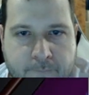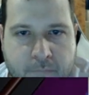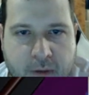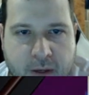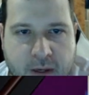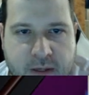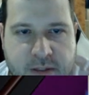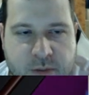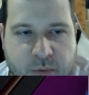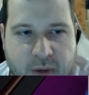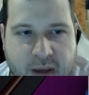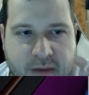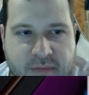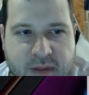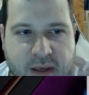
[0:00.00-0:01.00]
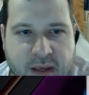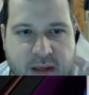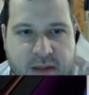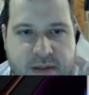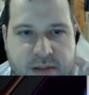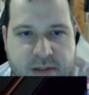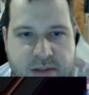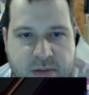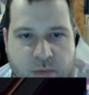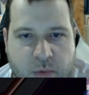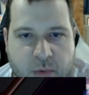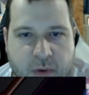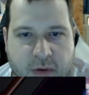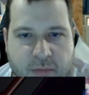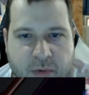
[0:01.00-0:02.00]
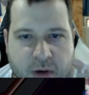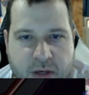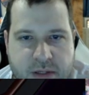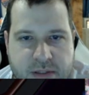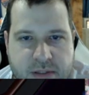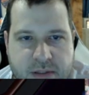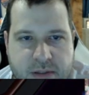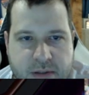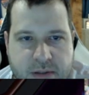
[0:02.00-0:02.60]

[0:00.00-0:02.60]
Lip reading: Okay, so we have the hands. What do we have prized?